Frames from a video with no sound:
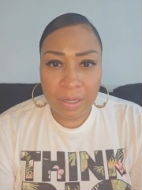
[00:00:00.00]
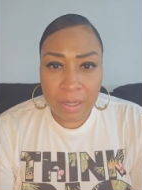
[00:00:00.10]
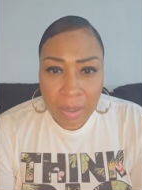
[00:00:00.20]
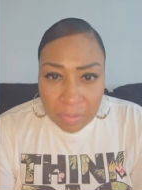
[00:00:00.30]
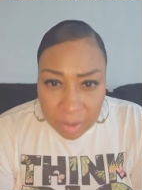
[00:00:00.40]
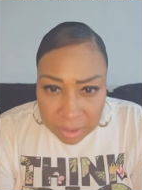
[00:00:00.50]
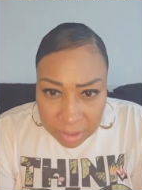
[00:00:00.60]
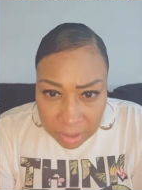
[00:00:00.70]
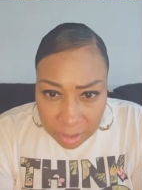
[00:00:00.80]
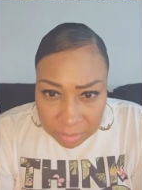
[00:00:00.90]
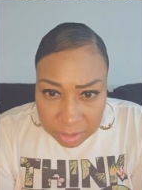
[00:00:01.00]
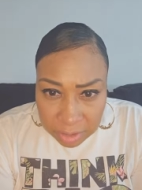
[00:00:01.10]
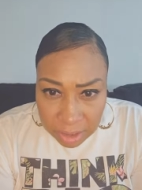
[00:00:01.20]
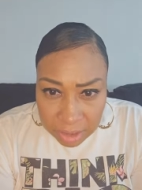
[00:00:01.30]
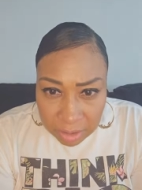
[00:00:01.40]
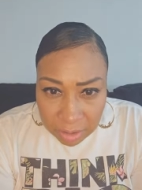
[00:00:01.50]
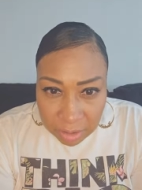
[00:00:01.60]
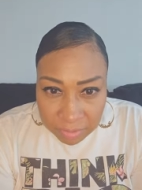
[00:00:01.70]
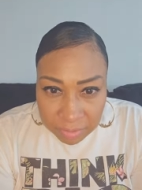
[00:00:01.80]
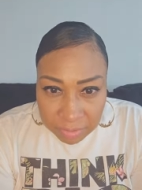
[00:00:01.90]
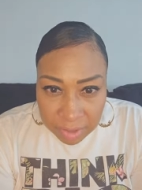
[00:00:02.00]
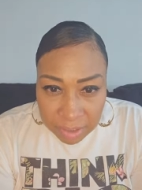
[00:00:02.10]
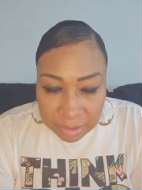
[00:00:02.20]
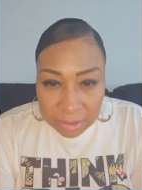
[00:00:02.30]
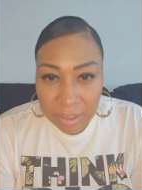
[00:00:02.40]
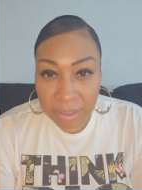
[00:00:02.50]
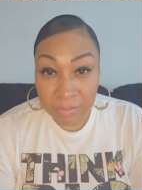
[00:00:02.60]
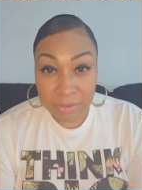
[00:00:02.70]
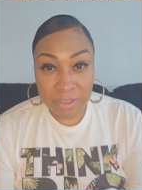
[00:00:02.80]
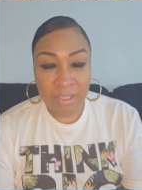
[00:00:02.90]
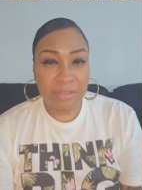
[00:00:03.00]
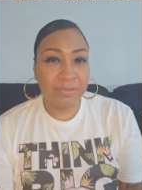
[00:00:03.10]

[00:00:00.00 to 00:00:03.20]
I'm on the love train, y'all. For real, the love train.